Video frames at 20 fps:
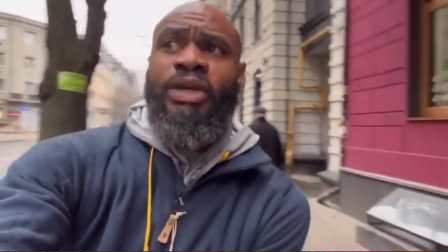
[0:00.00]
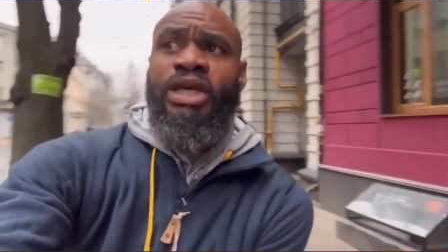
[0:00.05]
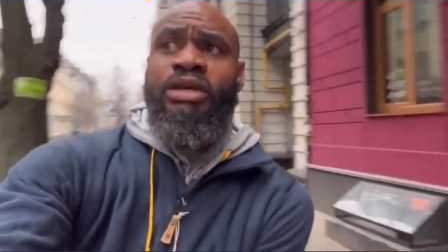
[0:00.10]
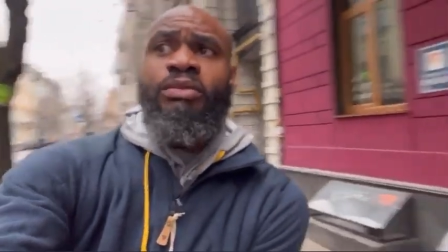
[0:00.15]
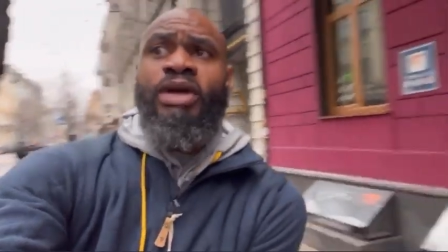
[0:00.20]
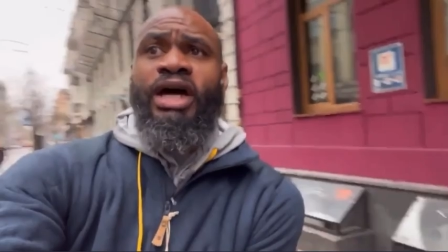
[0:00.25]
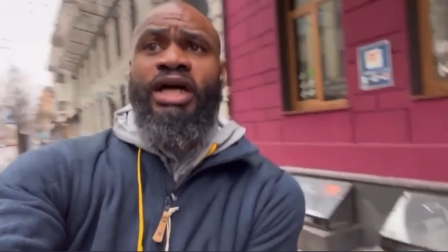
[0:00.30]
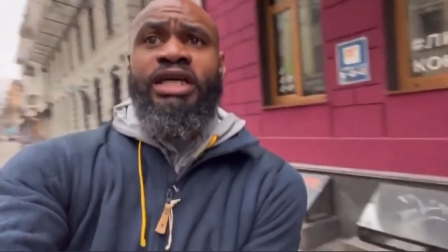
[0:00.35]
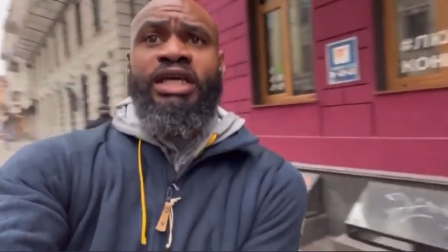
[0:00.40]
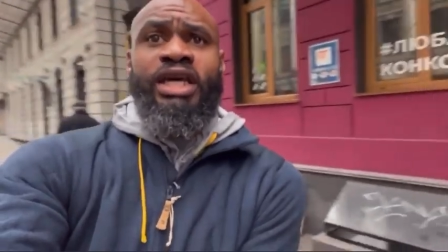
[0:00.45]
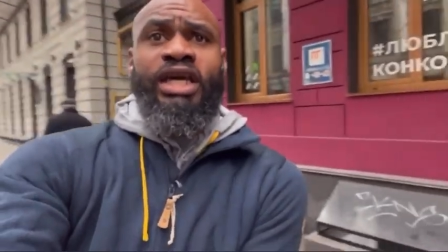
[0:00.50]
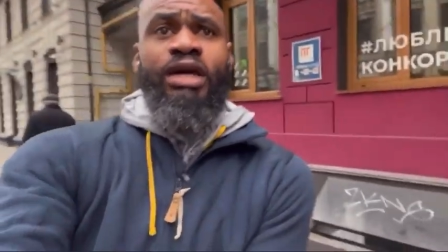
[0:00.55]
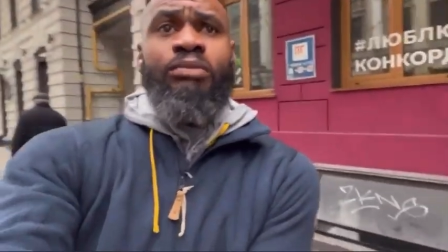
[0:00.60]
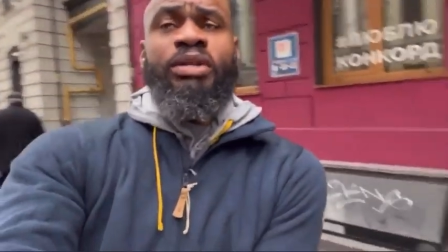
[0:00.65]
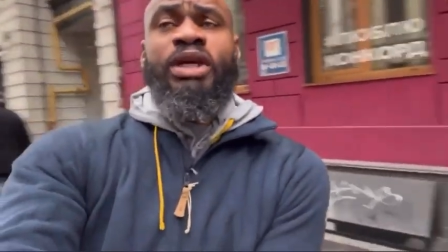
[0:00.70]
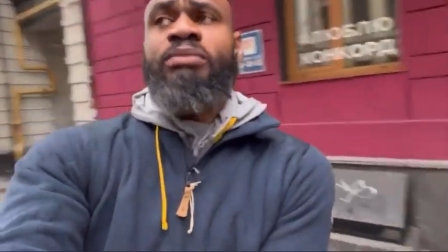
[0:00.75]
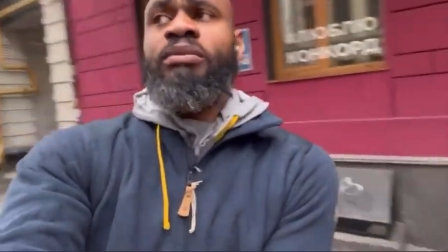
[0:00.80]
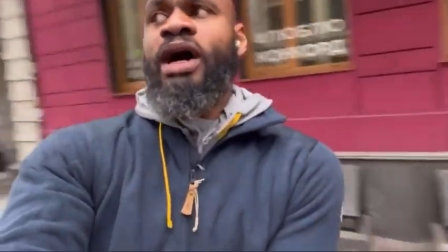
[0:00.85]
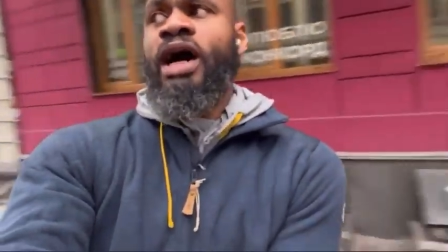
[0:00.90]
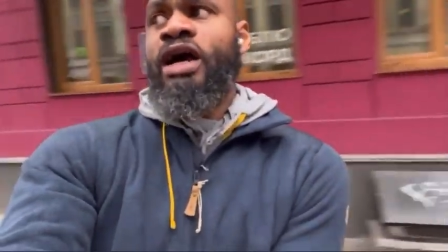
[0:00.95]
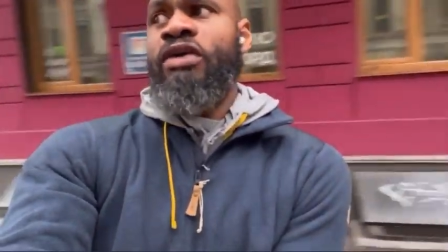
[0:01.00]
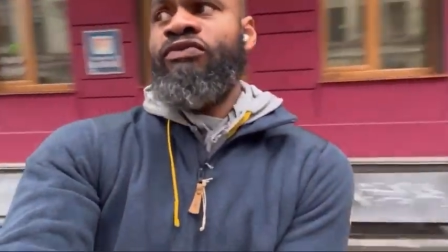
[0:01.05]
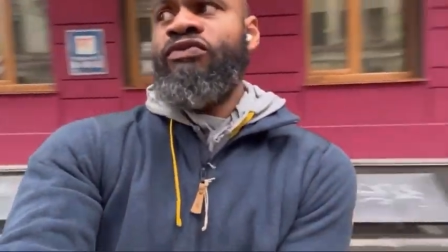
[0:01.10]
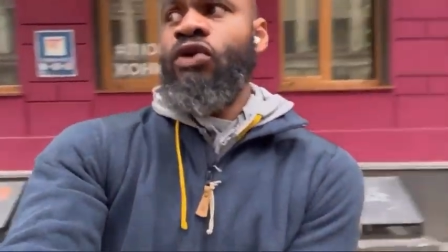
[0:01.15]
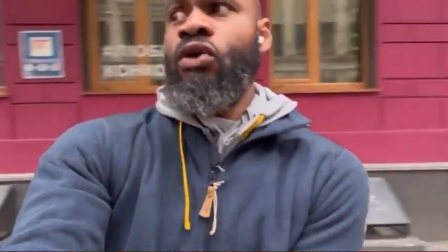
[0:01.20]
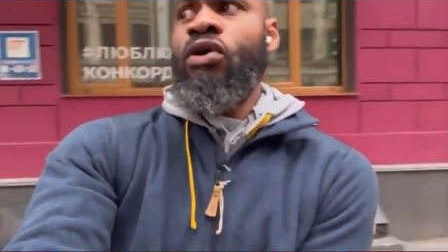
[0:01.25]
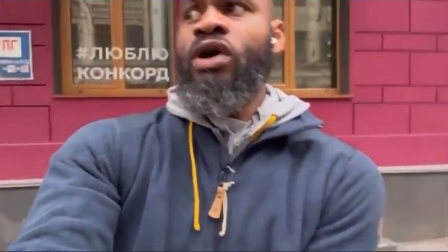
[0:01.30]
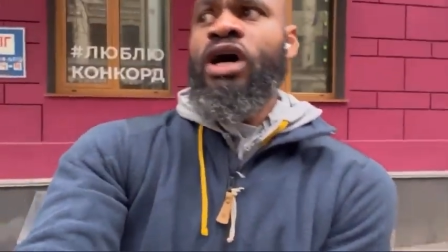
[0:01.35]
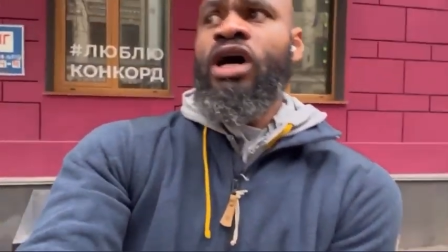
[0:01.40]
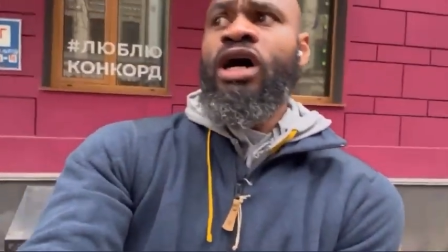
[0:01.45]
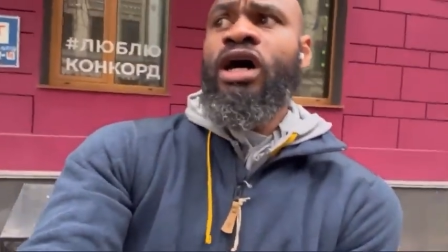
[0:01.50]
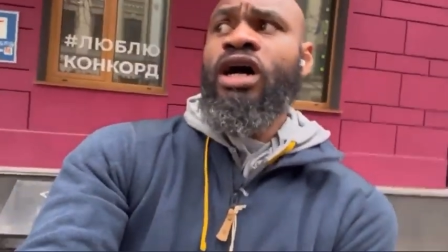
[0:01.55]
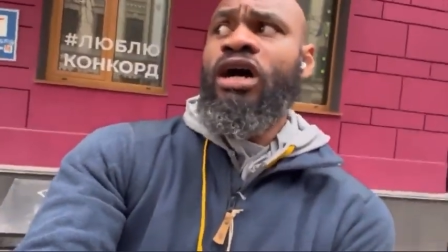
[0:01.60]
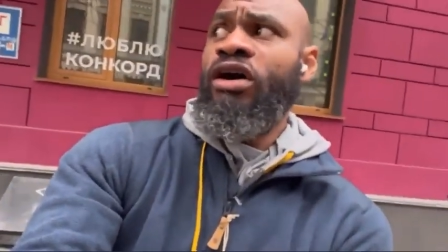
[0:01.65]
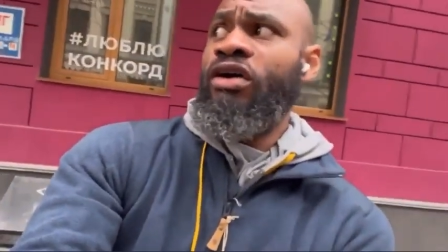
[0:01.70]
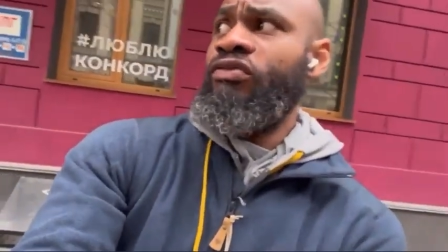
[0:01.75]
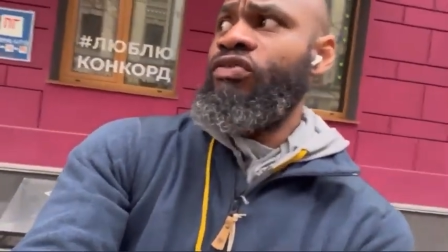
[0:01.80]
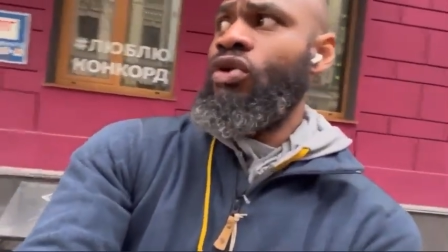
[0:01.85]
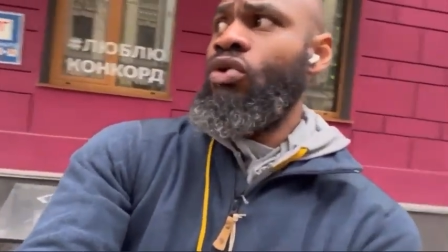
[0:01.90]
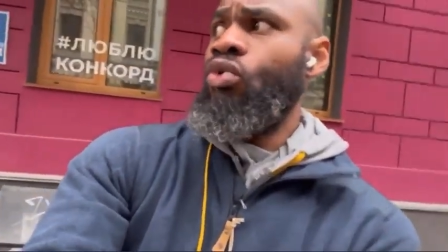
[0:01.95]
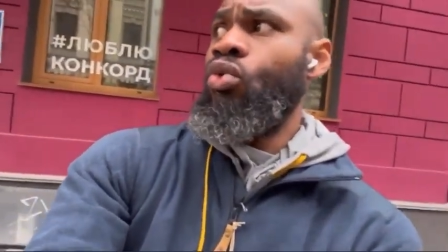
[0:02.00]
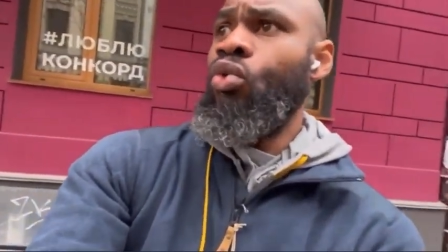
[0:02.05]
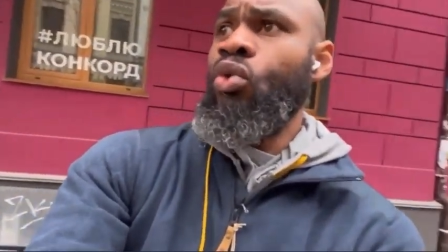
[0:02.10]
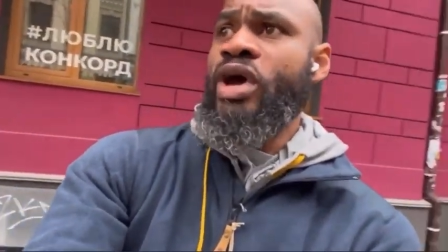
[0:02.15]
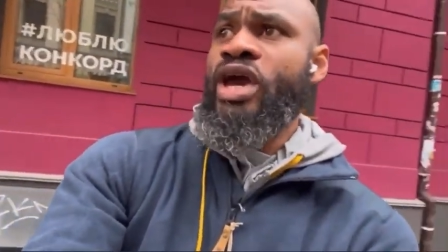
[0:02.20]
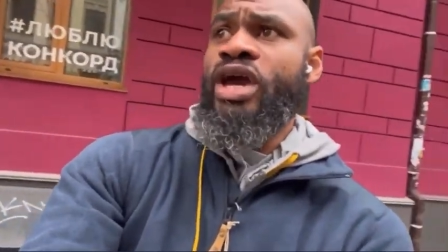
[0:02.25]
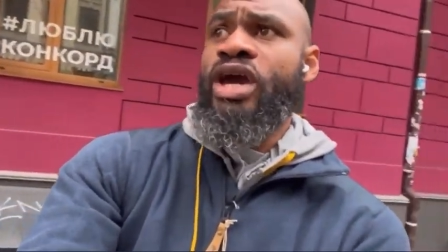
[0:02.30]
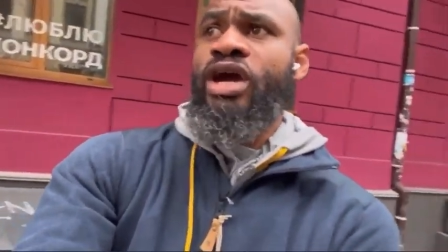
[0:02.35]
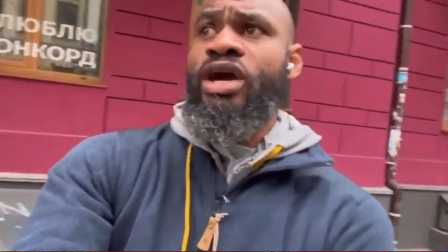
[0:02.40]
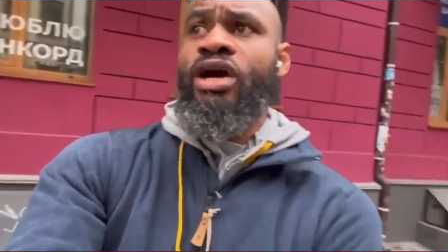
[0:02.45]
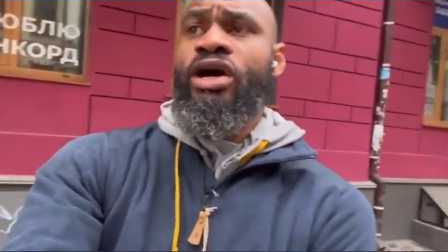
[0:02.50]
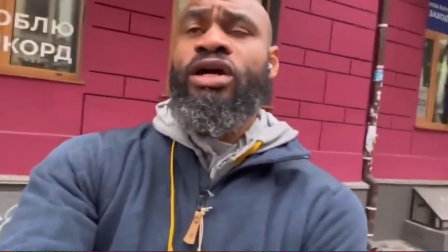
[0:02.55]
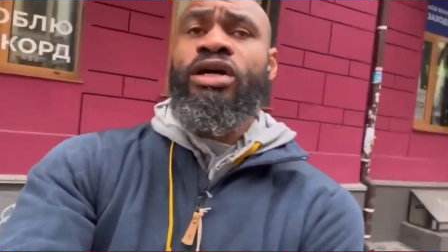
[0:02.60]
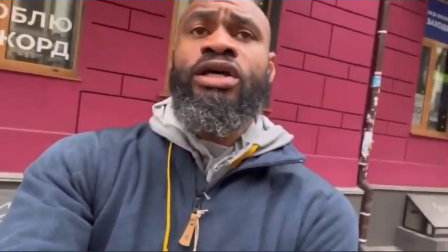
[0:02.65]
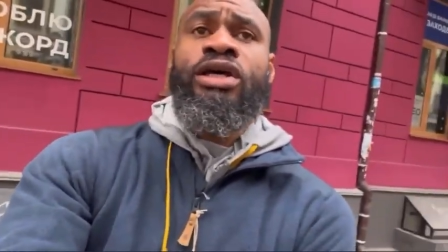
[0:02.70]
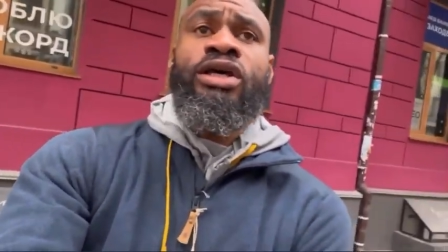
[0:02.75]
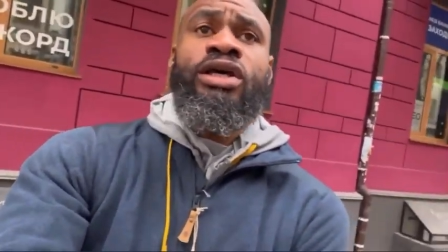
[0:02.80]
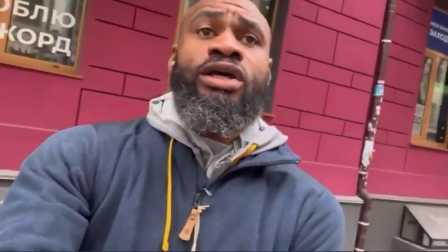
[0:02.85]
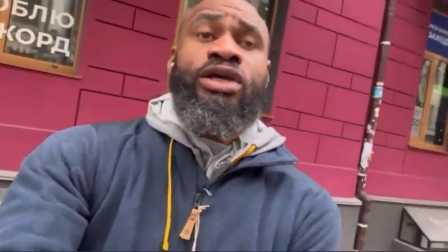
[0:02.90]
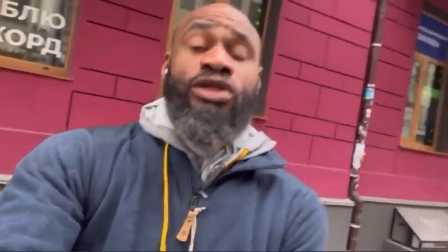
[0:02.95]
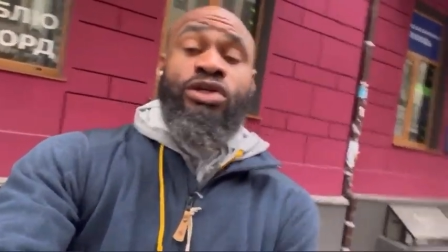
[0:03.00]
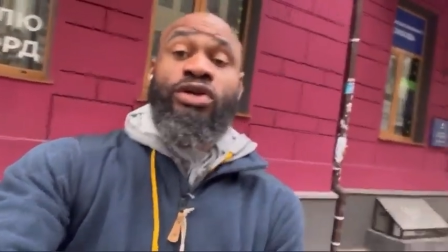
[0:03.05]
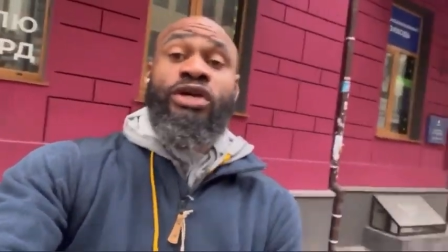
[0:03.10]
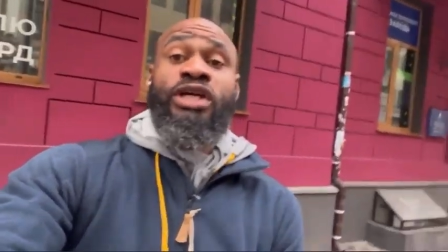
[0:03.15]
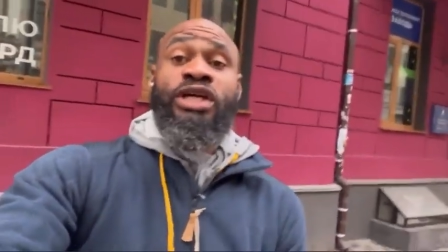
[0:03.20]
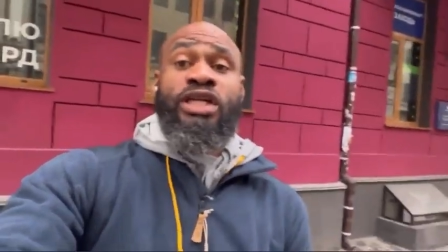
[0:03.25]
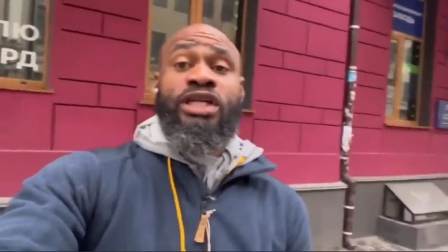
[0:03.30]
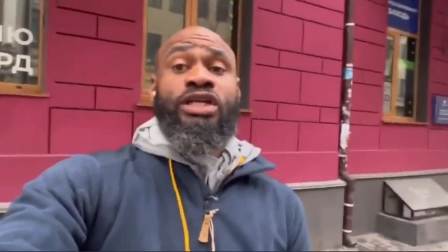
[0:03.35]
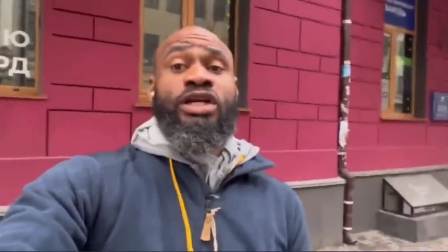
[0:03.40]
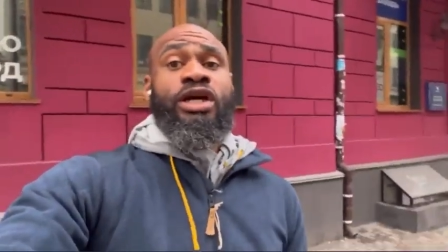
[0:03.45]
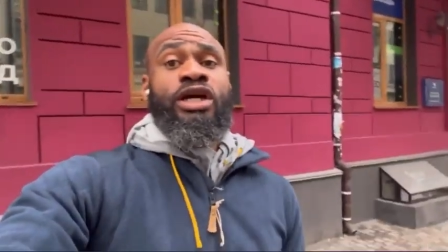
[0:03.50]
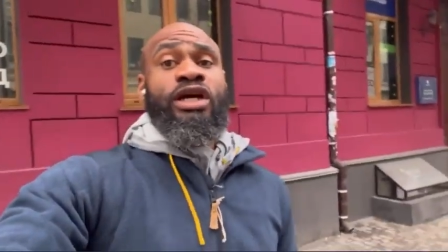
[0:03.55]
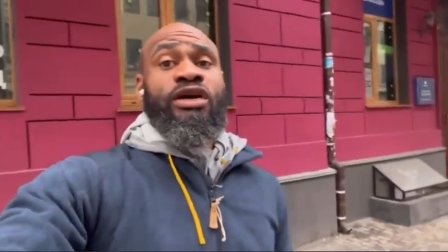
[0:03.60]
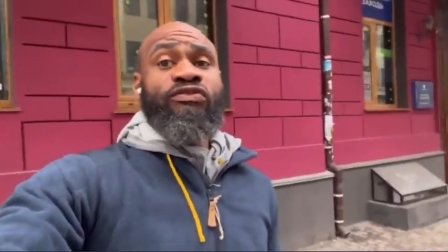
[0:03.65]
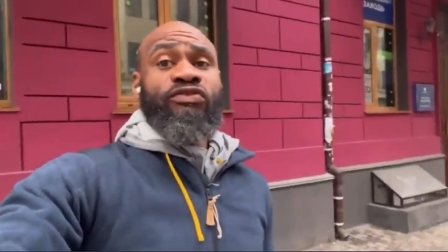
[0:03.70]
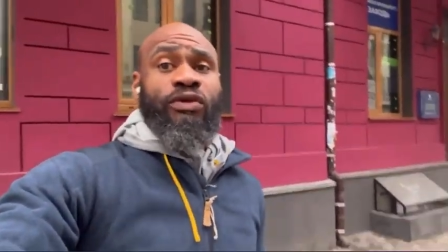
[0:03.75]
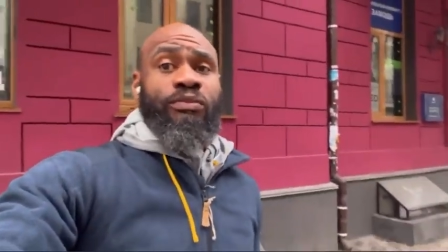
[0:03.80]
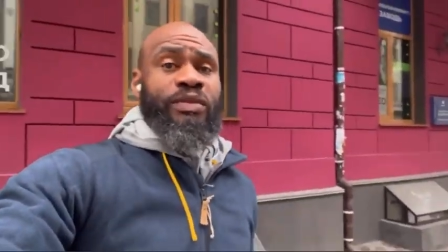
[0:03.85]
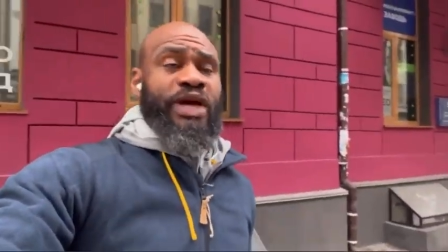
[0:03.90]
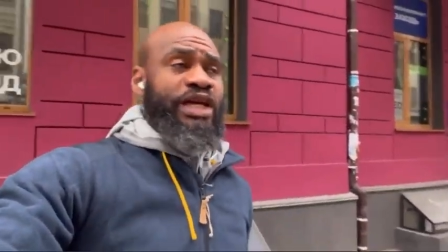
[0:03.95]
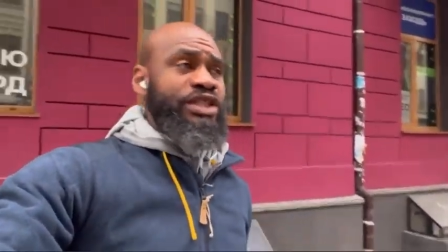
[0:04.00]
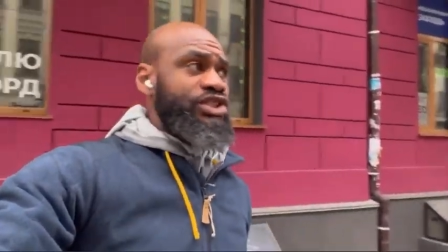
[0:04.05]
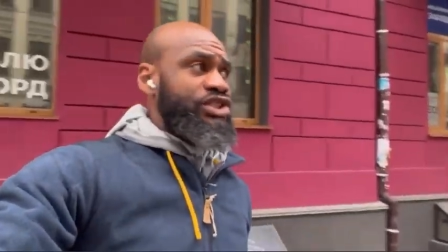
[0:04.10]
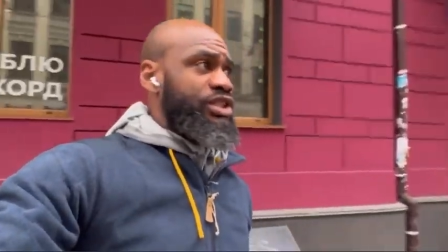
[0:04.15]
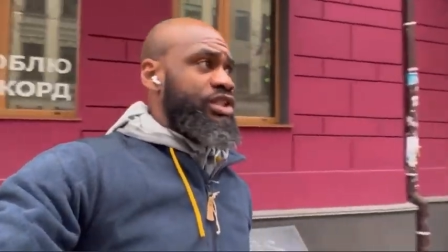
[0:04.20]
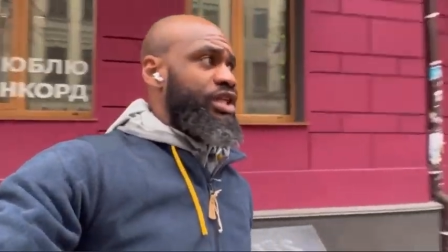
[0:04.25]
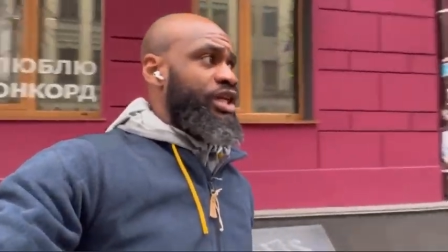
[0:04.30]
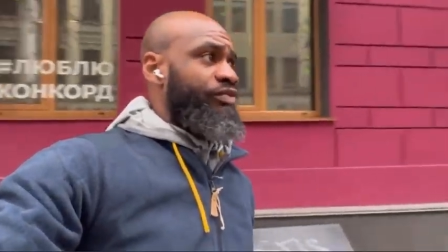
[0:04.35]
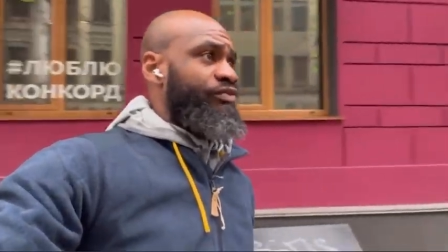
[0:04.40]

Be Again, be mindful of where you're getting your information.